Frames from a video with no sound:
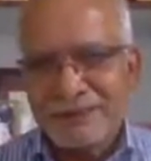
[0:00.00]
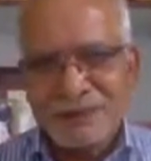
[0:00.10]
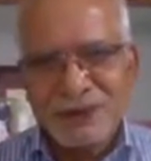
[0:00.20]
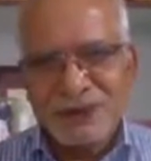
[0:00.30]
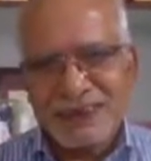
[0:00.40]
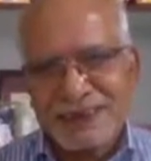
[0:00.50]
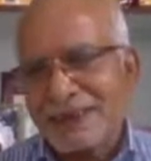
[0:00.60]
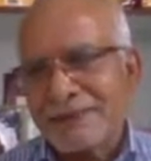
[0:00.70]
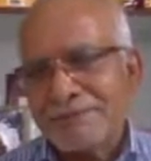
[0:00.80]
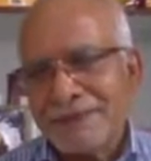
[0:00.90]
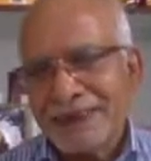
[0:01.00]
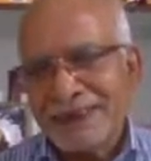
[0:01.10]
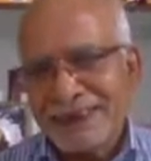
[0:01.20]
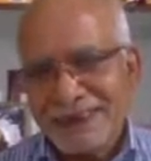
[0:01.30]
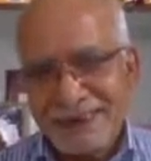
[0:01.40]
revenue system,
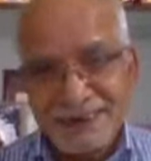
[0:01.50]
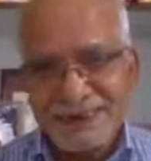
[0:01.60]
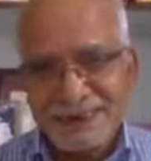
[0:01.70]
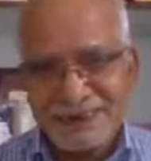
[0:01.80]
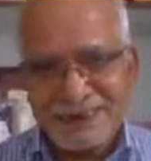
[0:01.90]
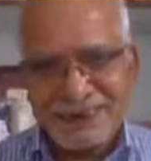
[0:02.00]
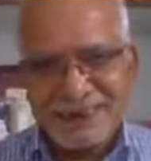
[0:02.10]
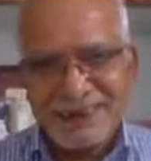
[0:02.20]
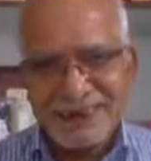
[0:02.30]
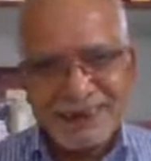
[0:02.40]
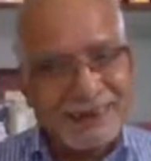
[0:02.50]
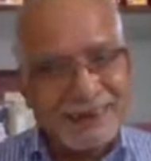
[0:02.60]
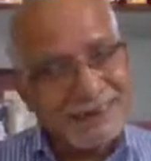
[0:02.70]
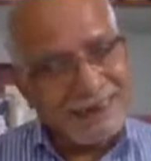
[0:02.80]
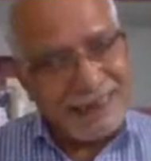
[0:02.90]
Indian history,
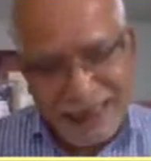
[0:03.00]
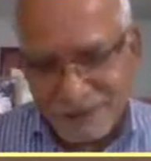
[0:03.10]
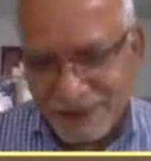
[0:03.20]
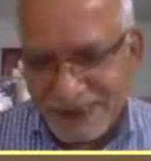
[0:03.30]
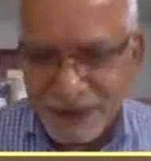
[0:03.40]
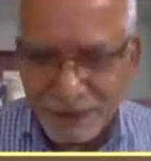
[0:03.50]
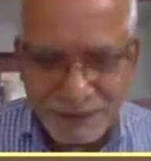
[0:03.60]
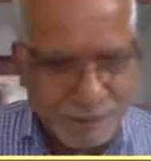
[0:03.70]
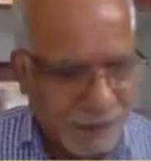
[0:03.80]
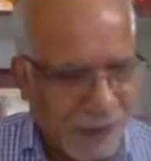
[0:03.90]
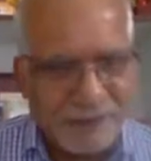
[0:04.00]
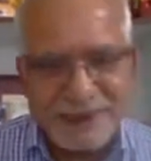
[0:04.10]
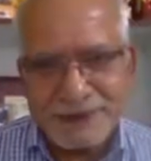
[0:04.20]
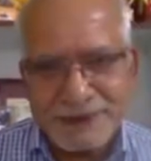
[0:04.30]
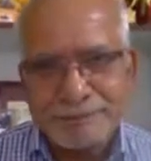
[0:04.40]
and the language of the
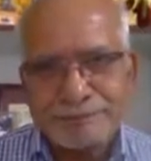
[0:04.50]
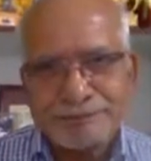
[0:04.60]
province.